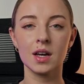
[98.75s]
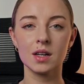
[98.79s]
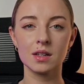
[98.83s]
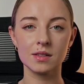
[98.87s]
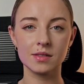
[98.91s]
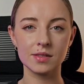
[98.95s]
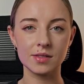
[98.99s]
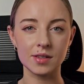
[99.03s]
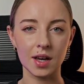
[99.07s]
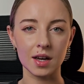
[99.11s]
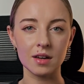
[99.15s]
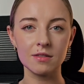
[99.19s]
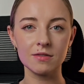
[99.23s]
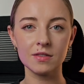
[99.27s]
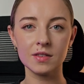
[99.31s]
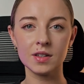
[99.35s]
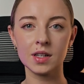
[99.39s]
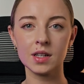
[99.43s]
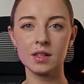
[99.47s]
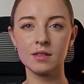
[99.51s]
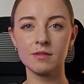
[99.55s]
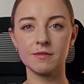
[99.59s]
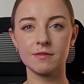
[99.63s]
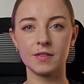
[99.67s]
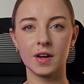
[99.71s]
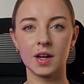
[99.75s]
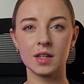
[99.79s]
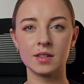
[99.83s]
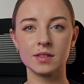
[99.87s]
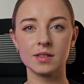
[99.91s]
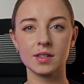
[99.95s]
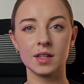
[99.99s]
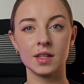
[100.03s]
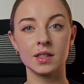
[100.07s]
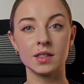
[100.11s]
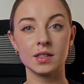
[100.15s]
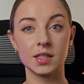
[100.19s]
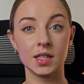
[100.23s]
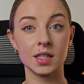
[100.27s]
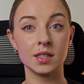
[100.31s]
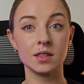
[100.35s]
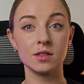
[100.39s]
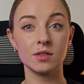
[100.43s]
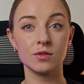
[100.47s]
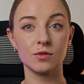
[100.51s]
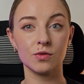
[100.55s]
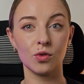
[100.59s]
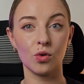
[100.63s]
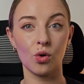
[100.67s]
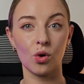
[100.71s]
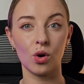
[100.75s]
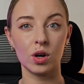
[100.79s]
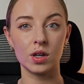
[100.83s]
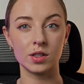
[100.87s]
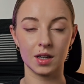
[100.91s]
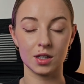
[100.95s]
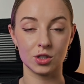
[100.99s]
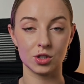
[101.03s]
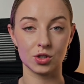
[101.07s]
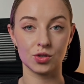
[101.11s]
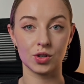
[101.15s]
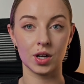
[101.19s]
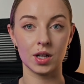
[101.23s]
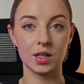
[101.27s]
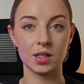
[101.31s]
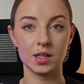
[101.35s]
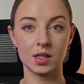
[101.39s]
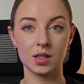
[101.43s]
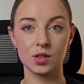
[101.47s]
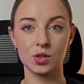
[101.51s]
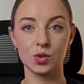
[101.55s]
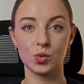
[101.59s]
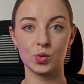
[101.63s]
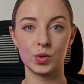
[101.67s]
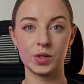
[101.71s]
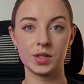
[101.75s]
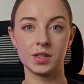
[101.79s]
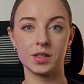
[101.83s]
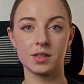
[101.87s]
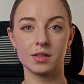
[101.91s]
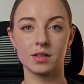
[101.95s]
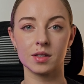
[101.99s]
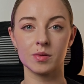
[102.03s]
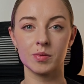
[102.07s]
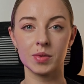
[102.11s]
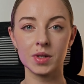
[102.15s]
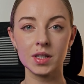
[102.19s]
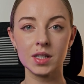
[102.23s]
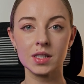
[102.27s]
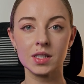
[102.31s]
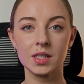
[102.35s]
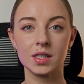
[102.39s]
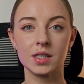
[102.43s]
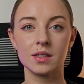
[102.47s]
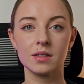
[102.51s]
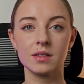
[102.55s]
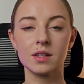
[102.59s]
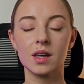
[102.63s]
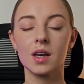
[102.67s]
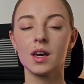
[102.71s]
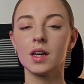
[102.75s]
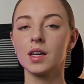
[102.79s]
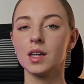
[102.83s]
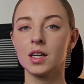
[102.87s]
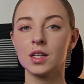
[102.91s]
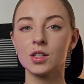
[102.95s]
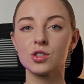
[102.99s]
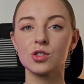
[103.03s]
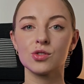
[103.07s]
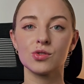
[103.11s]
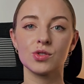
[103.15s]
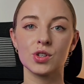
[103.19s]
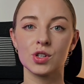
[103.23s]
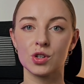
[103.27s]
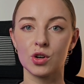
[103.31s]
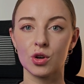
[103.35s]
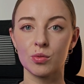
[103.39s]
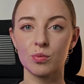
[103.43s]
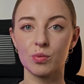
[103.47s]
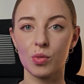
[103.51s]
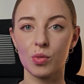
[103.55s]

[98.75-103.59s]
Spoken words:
siphoning funds intended for Australians with disabilities into their own